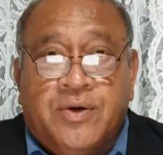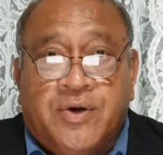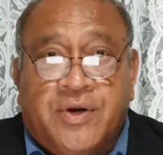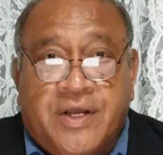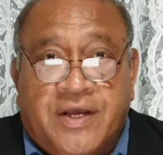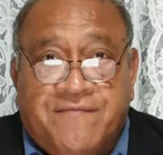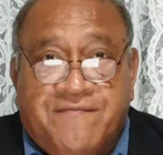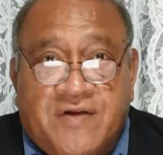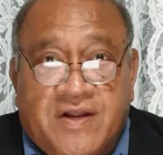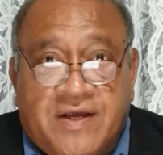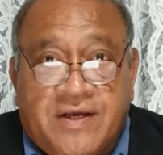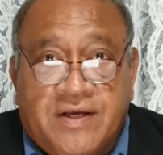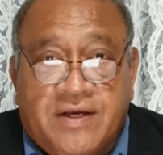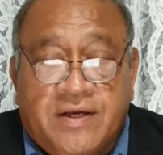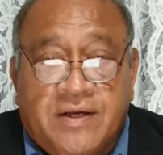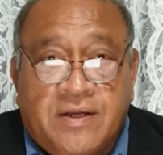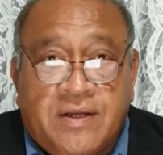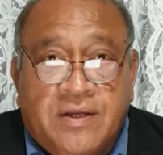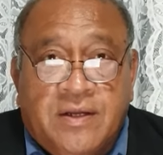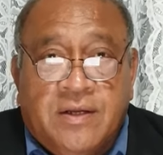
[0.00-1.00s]
Good
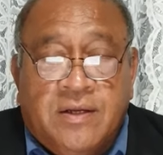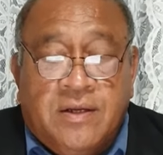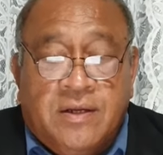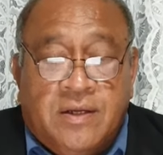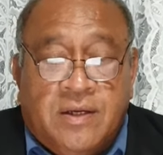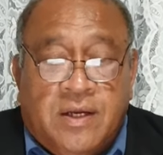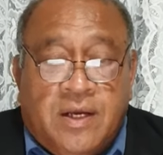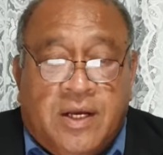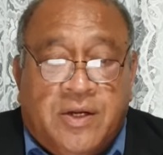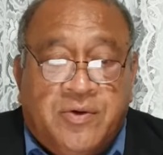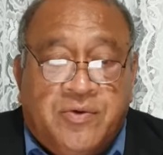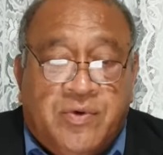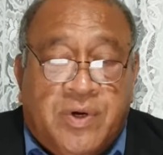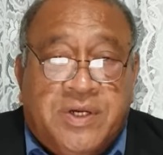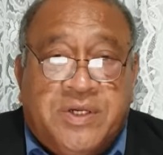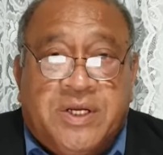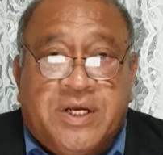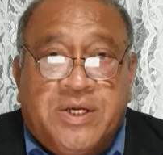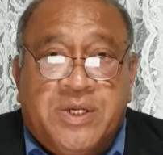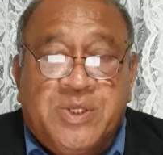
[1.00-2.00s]
evening and
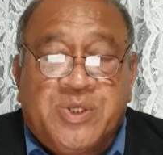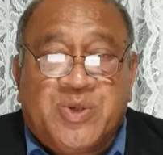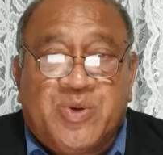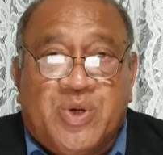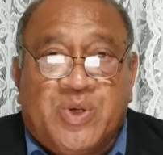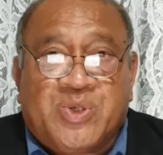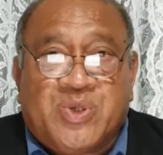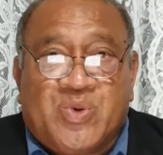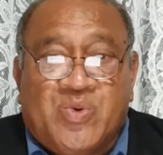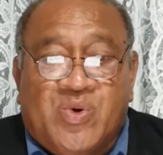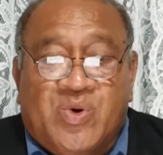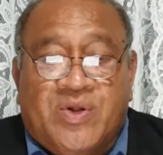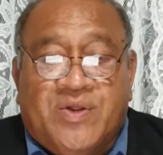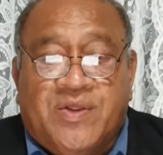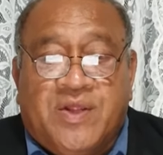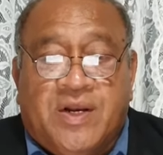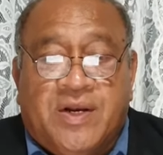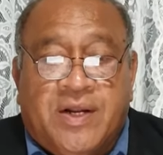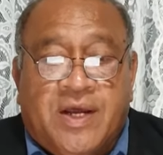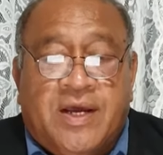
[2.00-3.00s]
greetings to us all
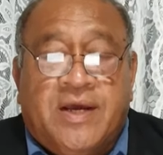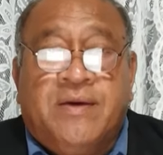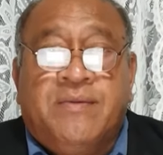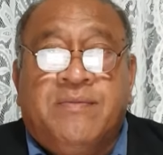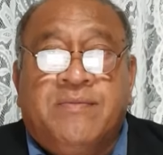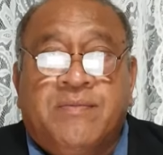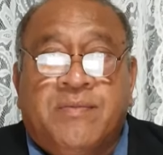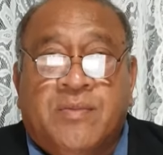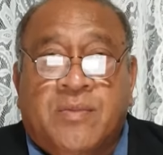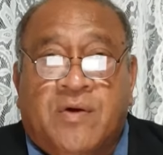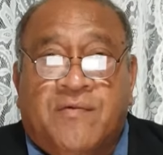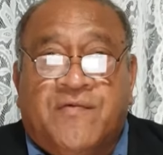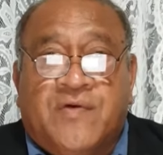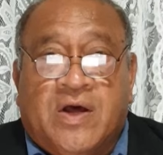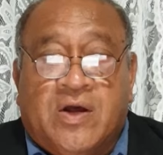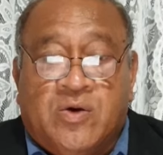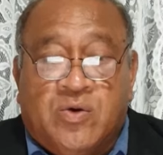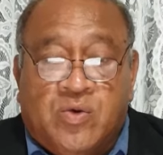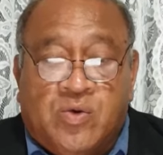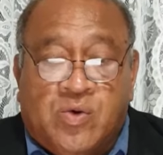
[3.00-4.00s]
in the name of
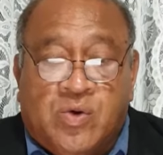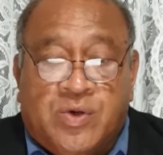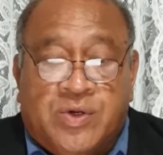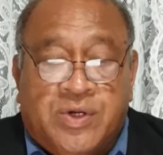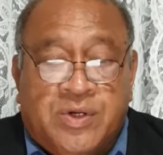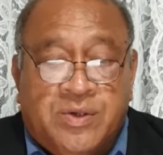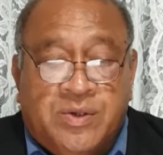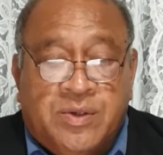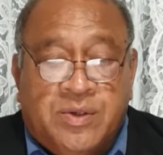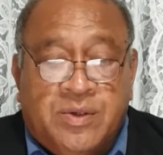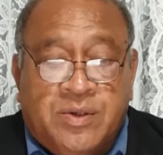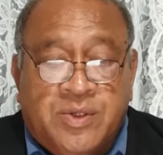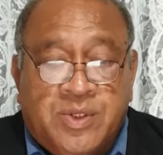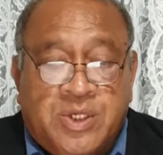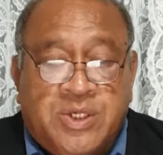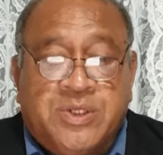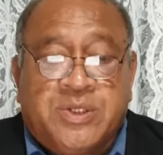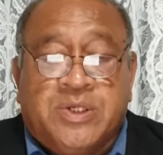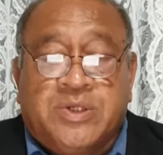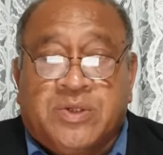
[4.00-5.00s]
our Lord
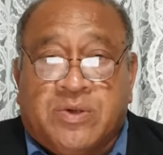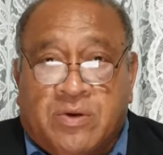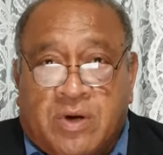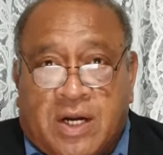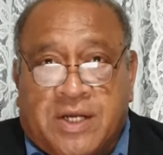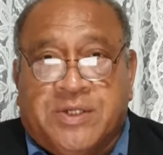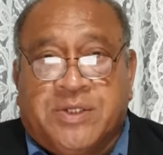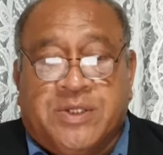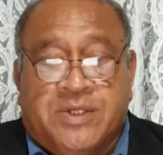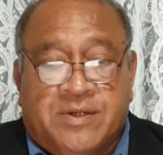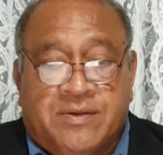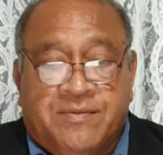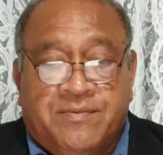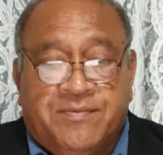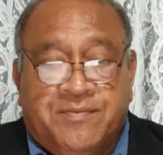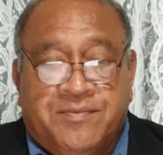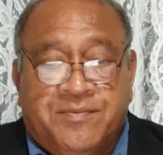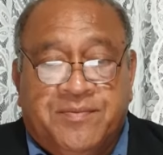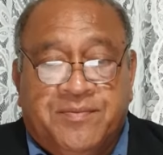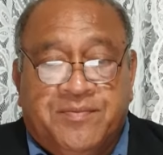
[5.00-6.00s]
Jesus Christ.
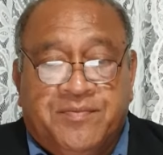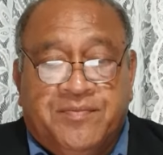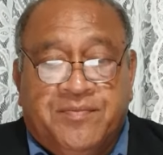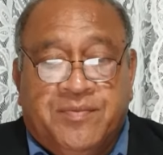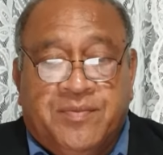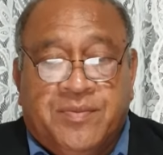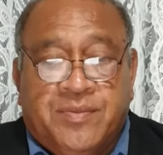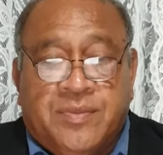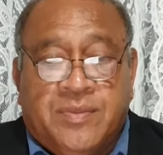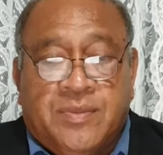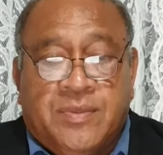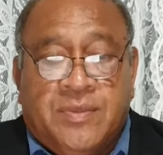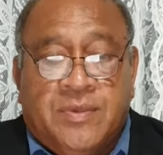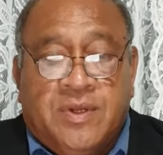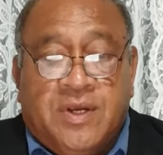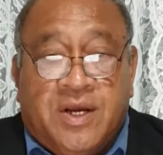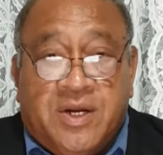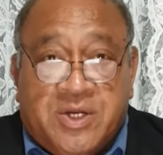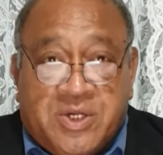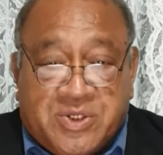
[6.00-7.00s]

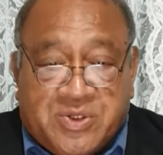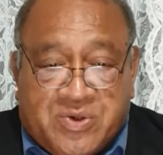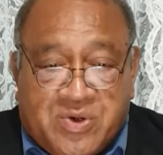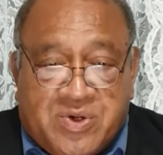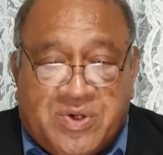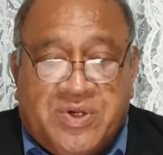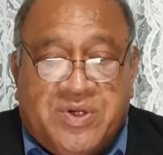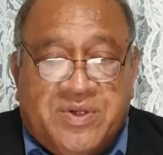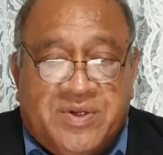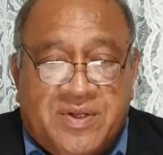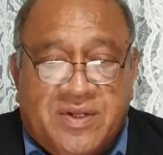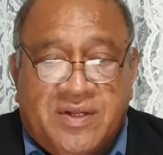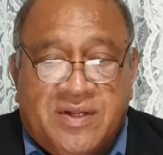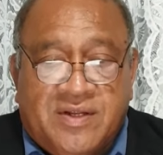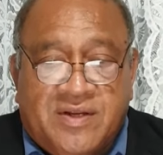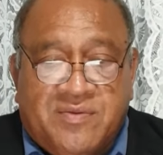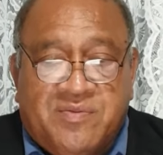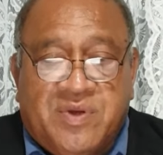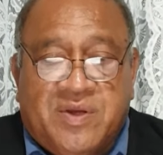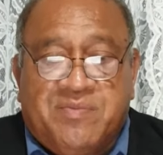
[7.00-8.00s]
It is good
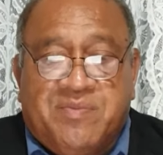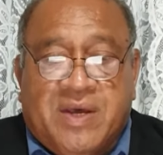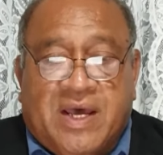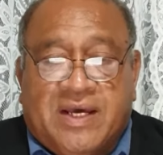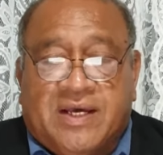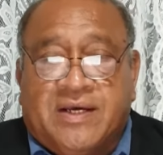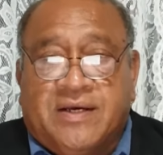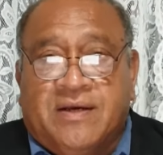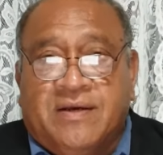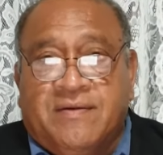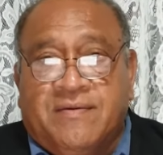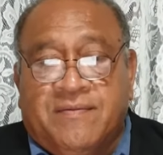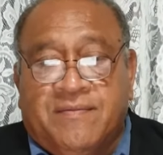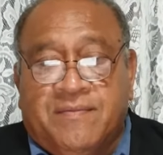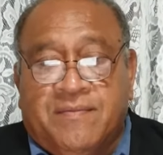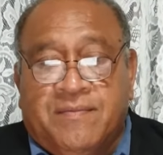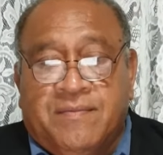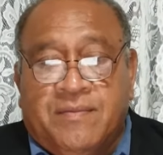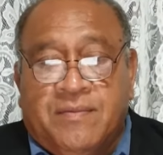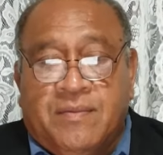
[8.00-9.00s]
to be back
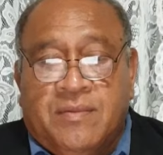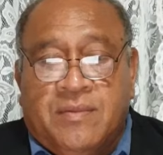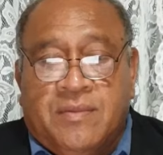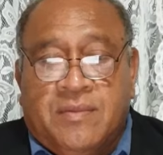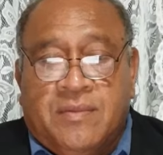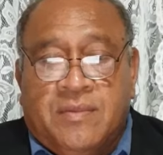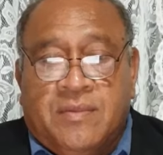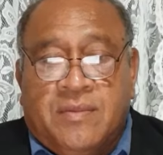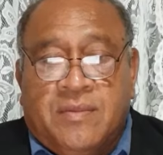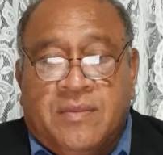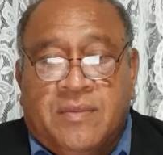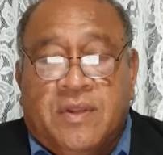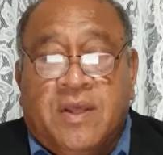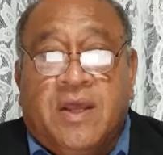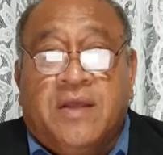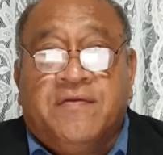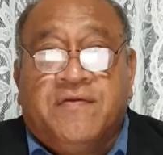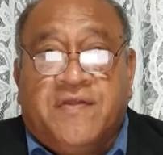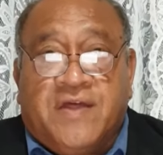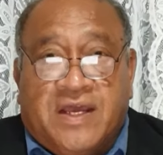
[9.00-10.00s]

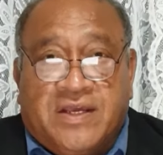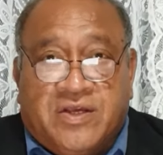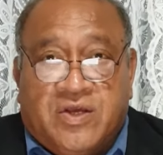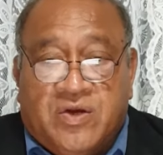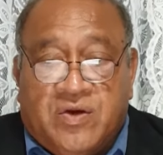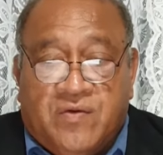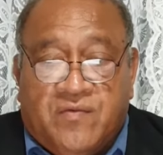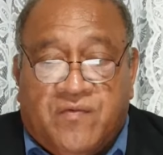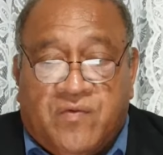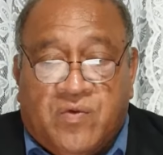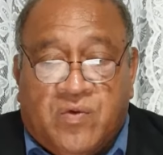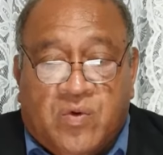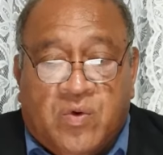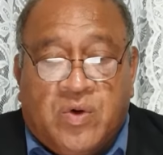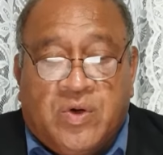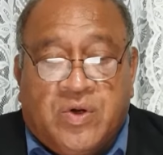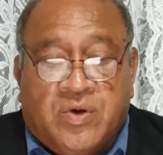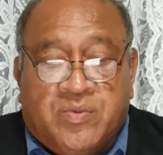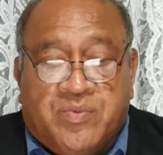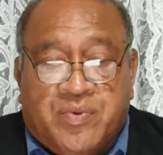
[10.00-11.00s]
and thank you for
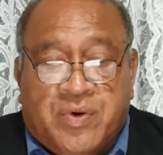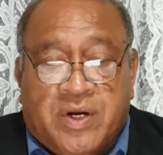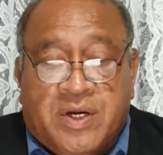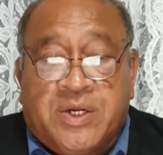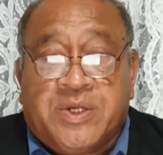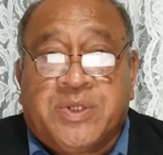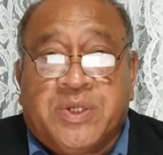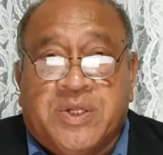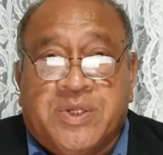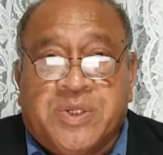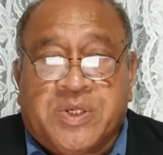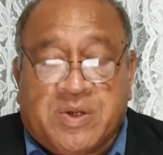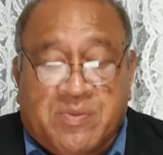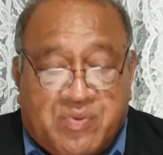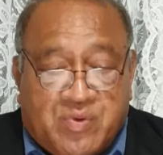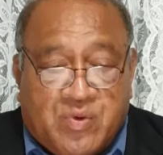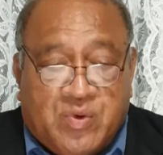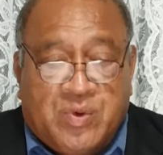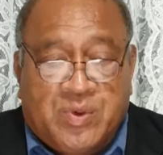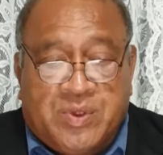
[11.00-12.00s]
all your prayers and
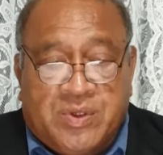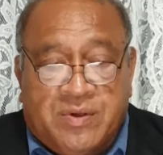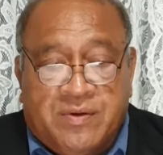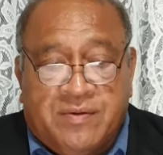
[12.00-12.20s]
support.